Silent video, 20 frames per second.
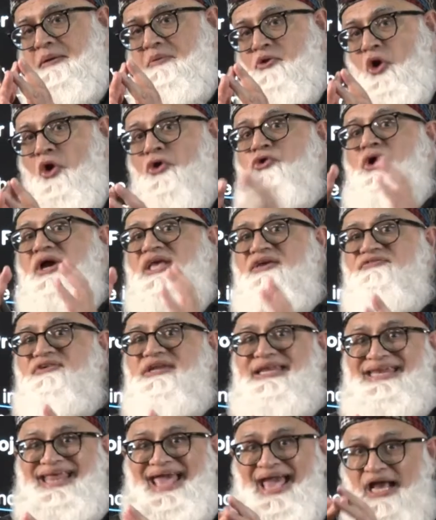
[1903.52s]
or you are given
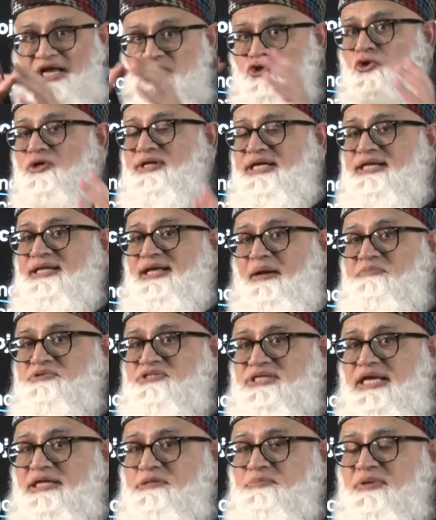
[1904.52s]
an actual income
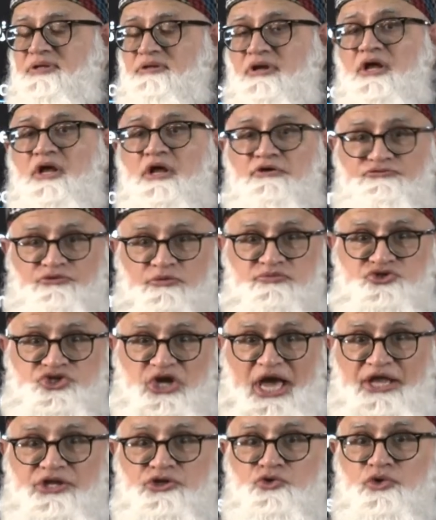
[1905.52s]
statement from
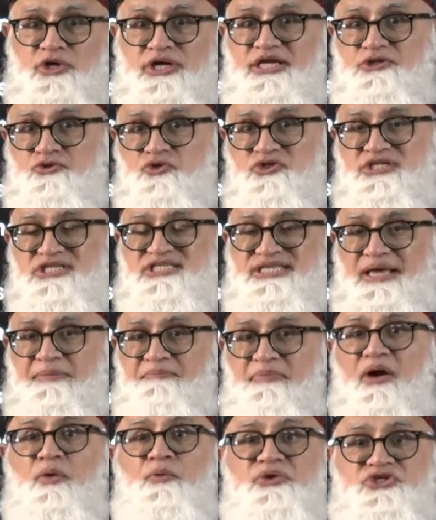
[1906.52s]
January to
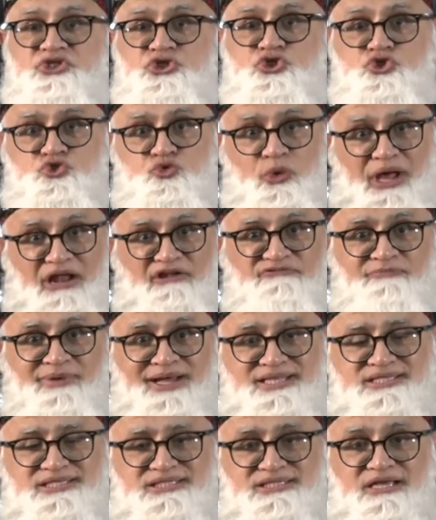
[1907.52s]
December, which is 12
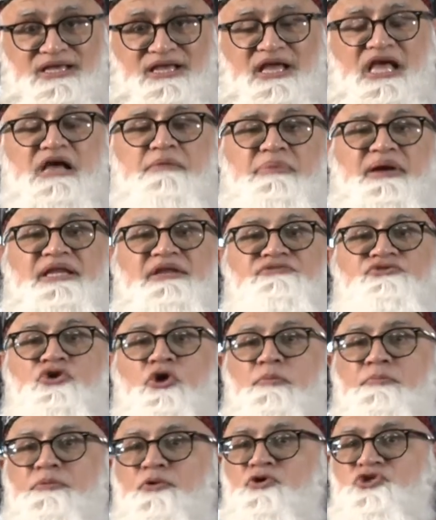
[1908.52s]
months. But if you're
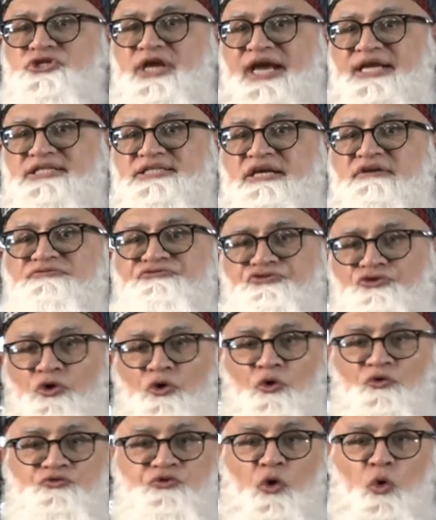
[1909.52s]
projecting
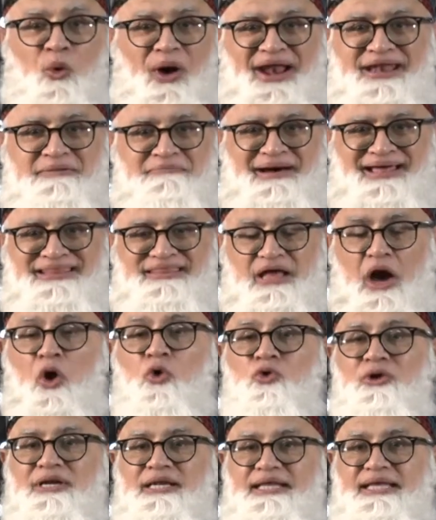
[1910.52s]
for 1 month
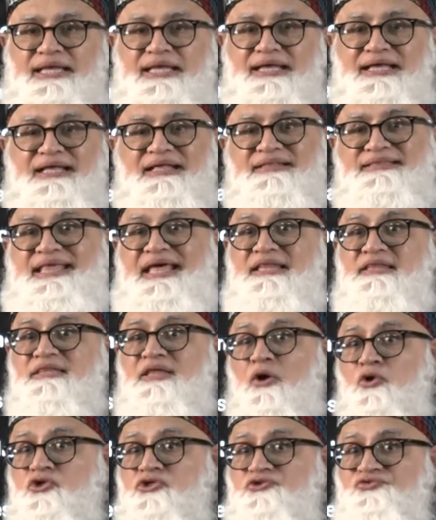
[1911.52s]
only, then
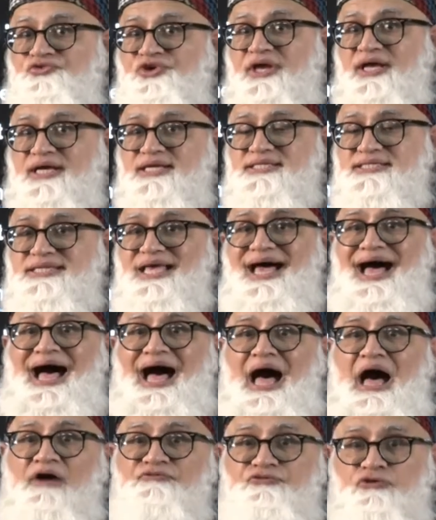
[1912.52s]
those figures
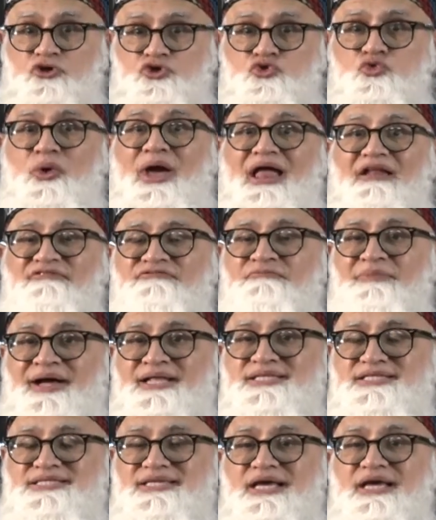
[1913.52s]
are for 12
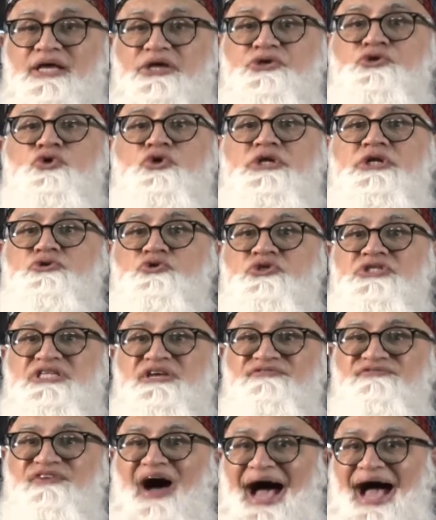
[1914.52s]
months. You need to
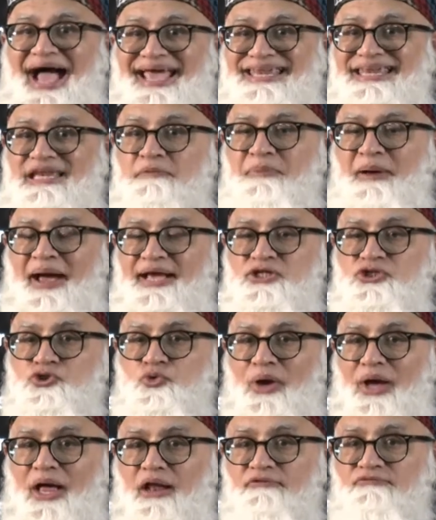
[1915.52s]
divide it by
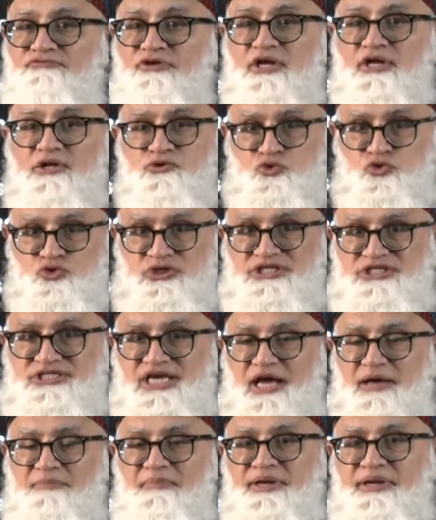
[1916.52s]
12 to
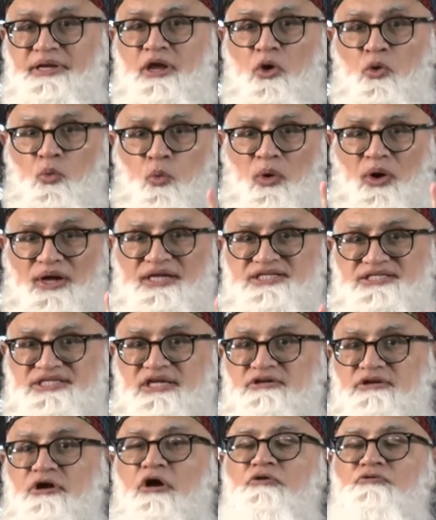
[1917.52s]
determine what is
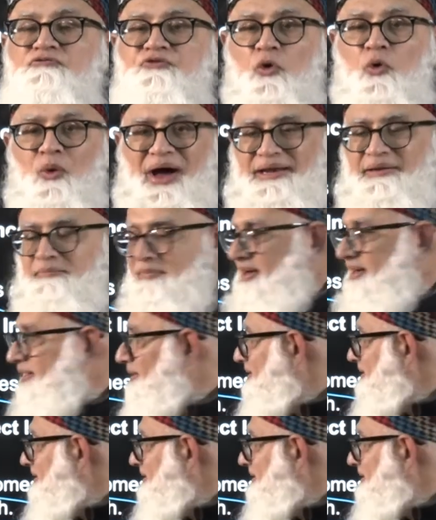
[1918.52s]
it for 1 month.